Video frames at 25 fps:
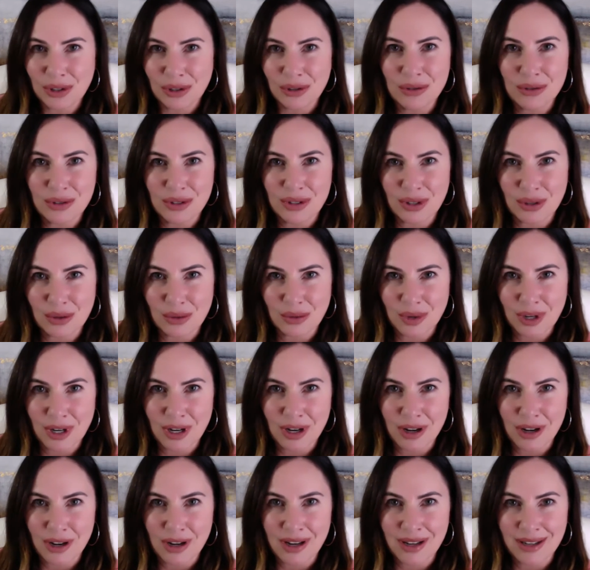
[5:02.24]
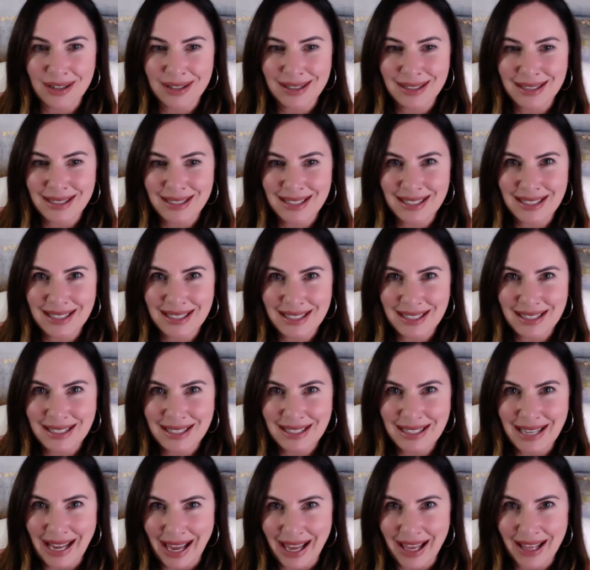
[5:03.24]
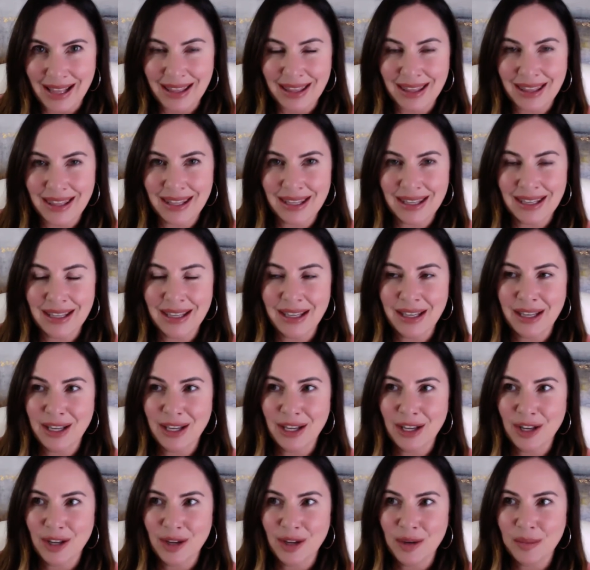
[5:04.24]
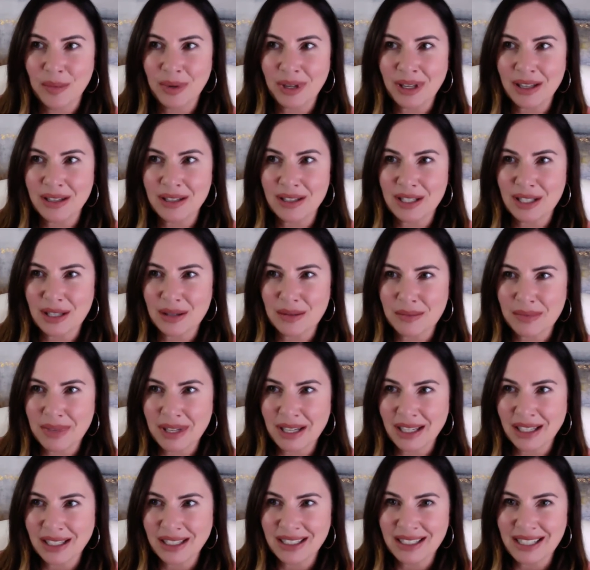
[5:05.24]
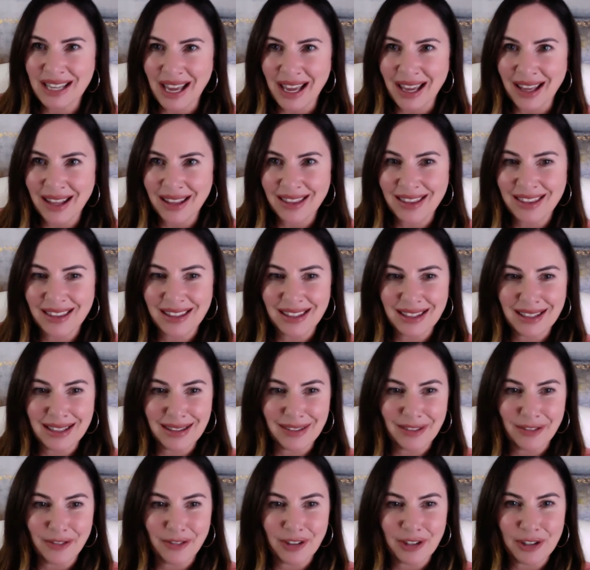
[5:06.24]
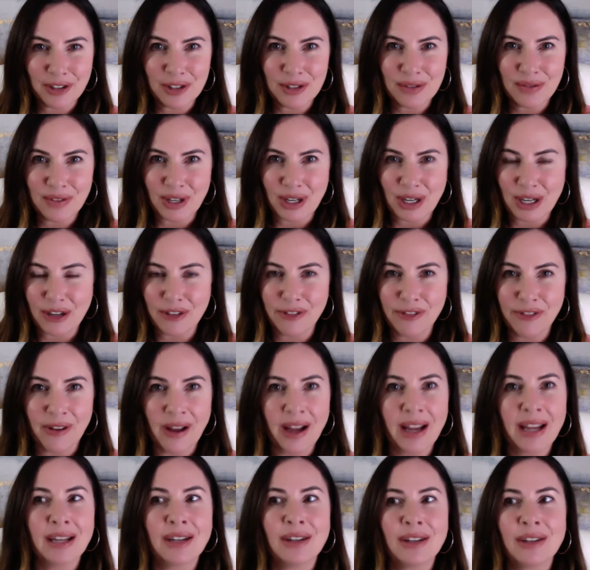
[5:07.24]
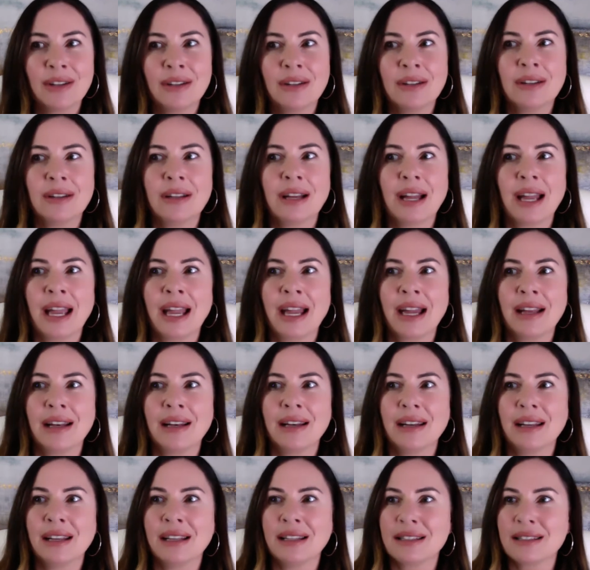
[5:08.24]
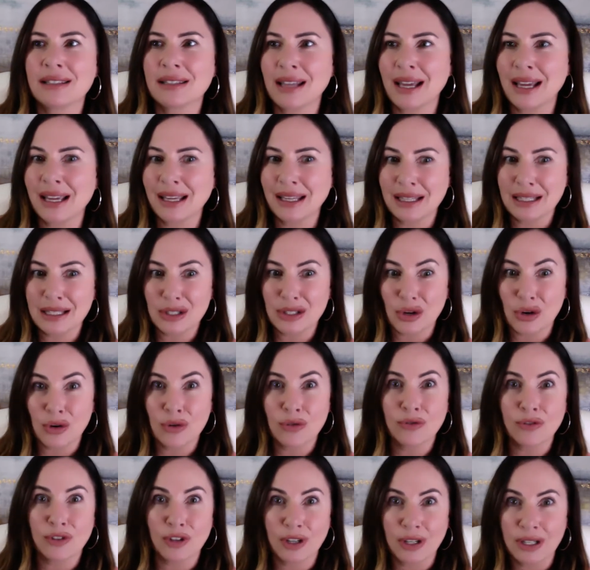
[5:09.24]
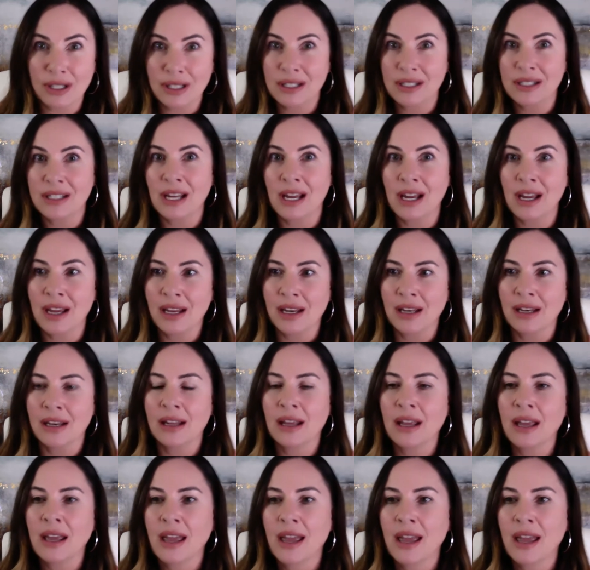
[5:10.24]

use the word death, because to me, death feels very final and it's like it's over, it's done.